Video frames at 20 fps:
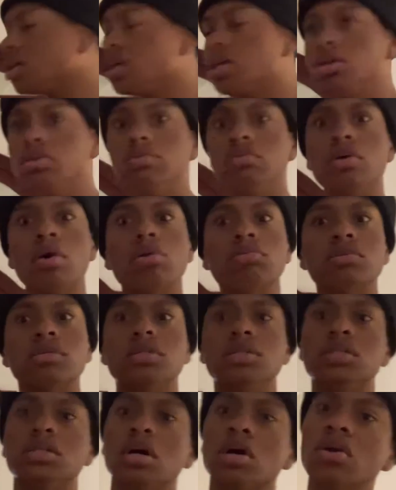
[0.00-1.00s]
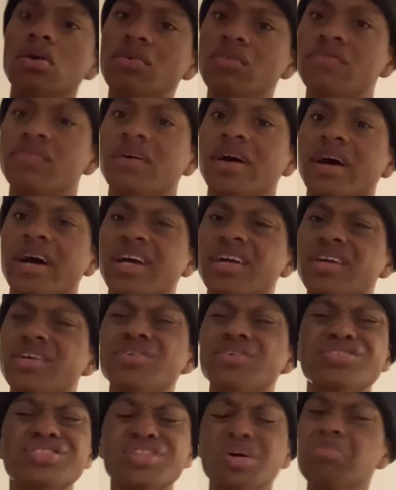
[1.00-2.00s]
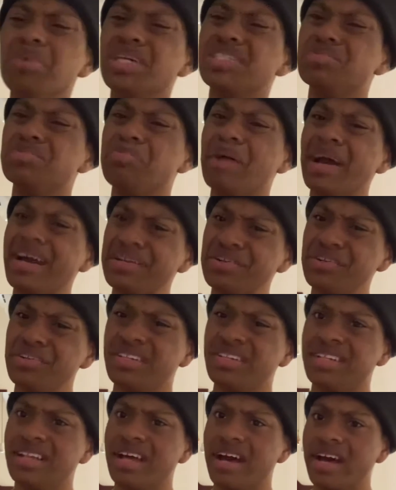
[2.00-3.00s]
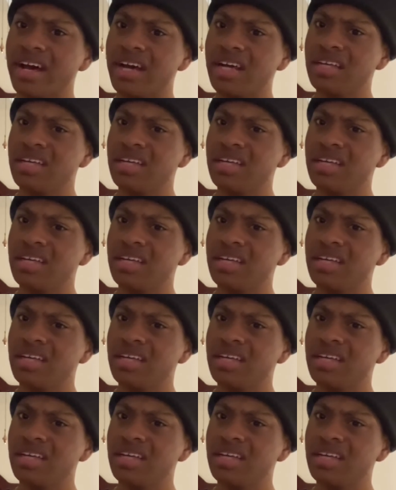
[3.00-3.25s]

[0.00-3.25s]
you don't deserve that. You're so much better than that.